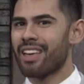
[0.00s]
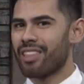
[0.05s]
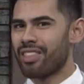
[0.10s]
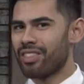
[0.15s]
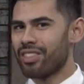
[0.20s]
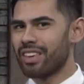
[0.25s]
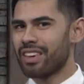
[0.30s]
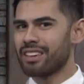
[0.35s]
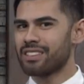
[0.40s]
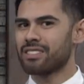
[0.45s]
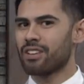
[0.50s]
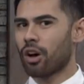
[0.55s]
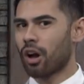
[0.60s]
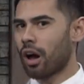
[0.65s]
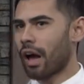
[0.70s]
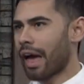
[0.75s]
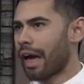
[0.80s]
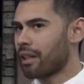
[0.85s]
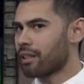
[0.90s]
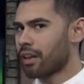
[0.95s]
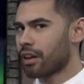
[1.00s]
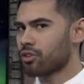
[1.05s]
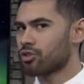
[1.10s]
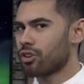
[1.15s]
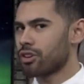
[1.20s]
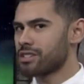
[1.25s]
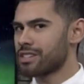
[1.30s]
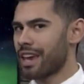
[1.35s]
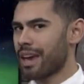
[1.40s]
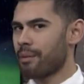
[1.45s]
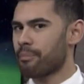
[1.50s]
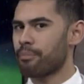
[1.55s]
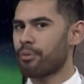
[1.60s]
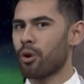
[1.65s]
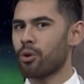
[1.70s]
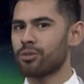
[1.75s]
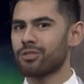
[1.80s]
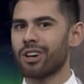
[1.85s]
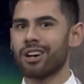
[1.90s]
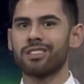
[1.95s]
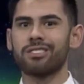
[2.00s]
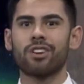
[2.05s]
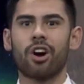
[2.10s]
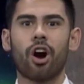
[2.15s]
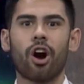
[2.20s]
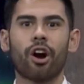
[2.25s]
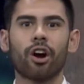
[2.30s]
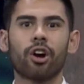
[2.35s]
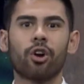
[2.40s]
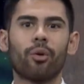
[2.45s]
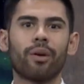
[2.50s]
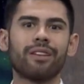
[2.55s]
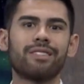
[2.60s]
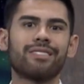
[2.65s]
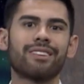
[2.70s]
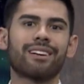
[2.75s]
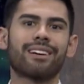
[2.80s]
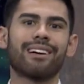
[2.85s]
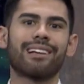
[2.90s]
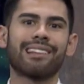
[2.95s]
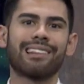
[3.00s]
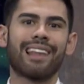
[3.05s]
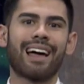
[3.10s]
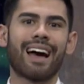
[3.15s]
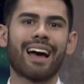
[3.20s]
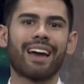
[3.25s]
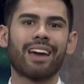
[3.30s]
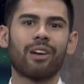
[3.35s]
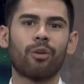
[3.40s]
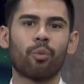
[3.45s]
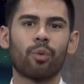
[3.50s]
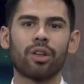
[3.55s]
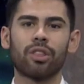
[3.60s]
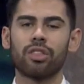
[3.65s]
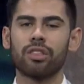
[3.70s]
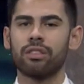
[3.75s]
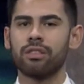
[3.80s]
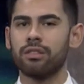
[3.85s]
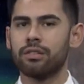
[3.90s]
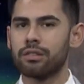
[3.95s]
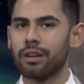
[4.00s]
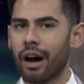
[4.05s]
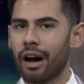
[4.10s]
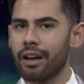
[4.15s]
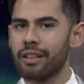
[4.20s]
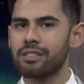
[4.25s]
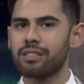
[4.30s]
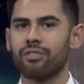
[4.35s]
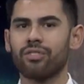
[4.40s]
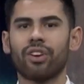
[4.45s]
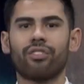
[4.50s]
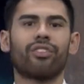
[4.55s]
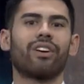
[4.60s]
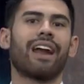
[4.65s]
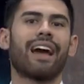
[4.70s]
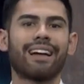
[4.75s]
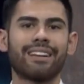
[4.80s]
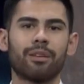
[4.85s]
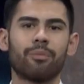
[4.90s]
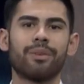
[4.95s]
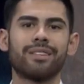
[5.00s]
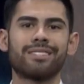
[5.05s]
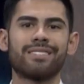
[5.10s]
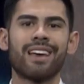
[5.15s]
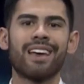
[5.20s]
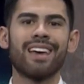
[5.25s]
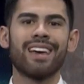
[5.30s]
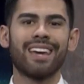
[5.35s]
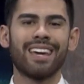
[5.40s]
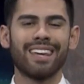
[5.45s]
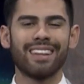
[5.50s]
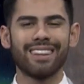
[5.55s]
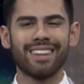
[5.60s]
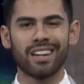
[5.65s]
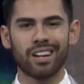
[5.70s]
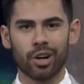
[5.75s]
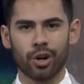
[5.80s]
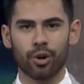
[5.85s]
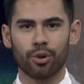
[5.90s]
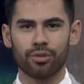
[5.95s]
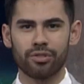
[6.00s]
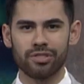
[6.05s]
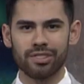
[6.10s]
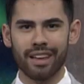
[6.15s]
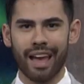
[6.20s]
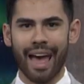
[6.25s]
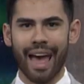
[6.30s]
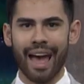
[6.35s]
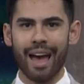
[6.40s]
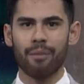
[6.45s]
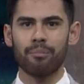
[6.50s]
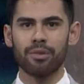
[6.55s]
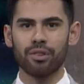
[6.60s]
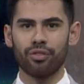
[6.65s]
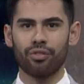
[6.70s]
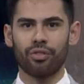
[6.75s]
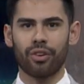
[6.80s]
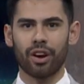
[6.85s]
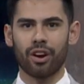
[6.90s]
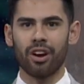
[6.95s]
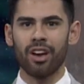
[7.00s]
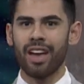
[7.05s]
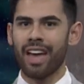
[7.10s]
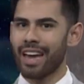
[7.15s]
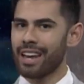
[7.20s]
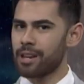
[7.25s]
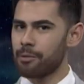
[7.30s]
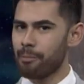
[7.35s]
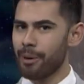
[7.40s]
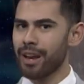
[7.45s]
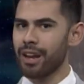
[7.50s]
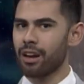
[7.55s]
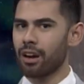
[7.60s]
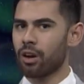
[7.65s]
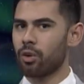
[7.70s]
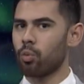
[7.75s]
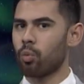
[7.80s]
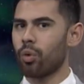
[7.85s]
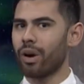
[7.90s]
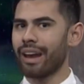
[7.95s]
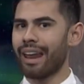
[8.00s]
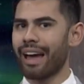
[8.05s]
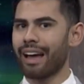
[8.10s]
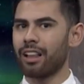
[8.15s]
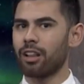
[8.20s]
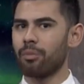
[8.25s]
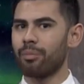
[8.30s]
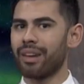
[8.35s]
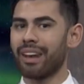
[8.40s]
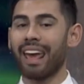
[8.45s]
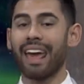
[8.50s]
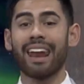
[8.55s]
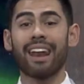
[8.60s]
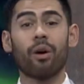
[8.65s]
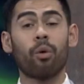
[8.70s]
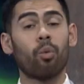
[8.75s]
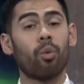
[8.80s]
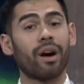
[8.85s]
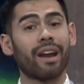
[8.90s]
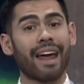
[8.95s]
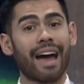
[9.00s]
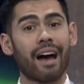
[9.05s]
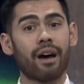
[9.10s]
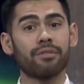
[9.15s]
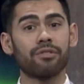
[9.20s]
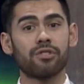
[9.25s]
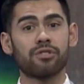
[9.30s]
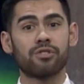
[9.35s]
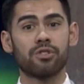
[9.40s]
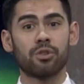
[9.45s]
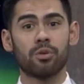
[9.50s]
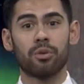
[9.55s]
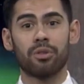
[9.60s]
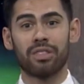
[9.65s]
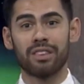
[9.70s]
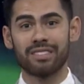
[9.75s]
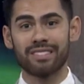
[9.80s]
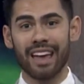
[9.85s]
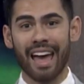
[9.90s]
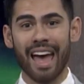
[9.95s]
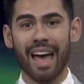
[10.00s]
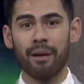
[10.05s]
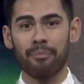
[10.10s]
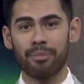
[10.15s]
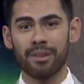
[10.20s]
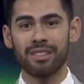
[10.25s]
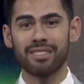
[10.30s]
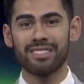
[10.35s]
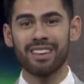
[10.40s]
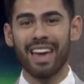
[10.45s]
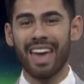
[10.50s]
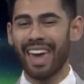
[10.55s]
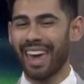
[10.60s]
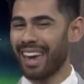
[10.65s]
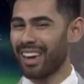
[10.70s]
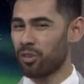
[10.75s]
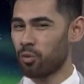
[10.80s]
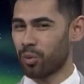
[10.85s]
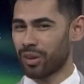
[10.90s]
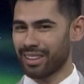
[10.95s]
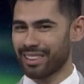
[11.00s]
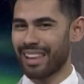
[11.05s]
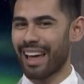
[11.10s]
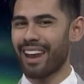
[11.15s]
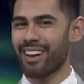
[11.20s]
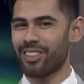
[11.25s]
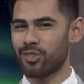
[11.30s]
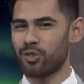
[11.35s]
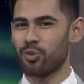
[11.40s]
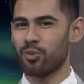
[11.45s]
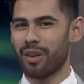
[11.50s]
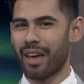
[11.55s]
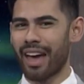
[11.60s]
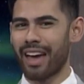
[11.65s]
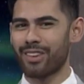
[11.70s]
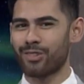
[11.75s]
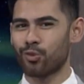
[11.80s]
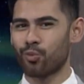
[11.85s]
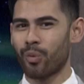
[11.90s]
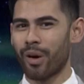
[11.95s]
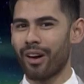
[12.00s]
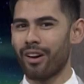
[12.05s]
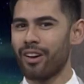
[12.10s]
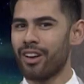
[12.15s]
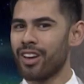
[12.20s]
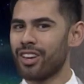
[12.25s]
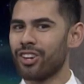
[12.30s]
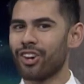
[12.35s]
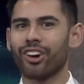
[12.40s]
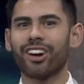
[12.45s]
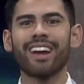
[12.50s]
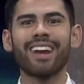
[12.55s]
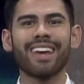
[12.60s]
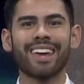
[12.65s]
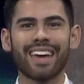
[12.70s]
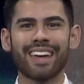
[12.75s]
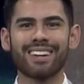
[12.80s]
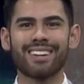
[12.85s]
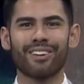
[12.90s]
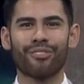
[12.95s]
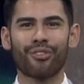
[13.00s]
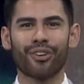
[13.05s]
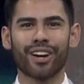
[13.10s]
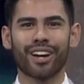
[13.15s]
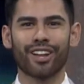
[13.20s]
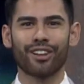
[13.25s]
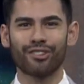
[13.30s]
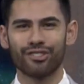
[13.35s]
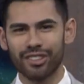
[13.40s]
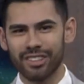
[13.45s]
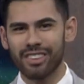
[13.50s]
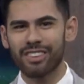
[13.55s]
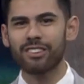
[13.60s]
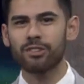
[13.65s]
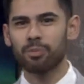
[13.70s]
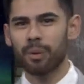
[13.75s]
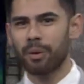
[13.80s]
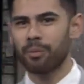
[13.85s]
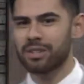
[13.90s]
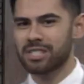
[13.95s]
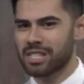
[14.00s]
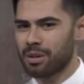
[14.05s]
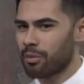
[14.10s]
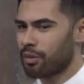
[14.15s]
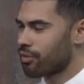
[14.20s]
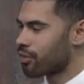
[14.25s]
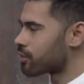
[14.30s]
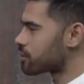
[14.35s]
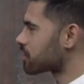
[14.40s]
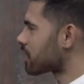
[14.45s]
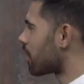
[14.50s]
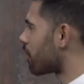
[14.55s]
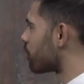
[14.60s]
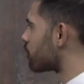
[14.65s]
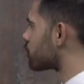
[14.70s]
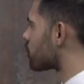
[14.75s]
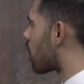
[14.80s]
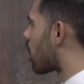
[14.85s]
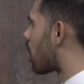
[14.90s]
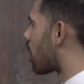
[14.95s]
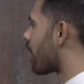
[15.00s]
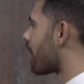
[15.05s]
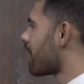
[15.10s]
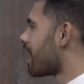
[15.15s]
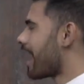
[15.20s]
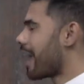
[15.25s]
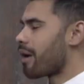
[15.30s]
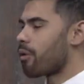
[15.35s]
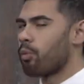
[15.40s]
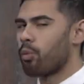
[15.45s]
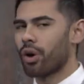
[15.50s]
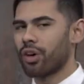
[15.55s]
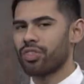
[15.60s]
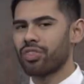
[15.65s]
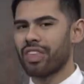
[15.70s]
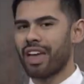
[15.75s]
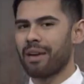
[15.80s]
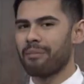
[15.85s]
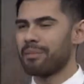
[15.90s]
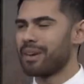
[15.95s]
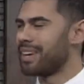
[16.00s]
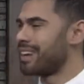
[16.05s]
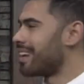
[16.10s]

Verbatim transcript: These electrons and protons are going to collide with tons of different elements in the Earth's atmosphere. And depending on what element and at what altitude this happens and what latitude as well, you're going to get different colors. Let's explain what some of those colors are and what they mean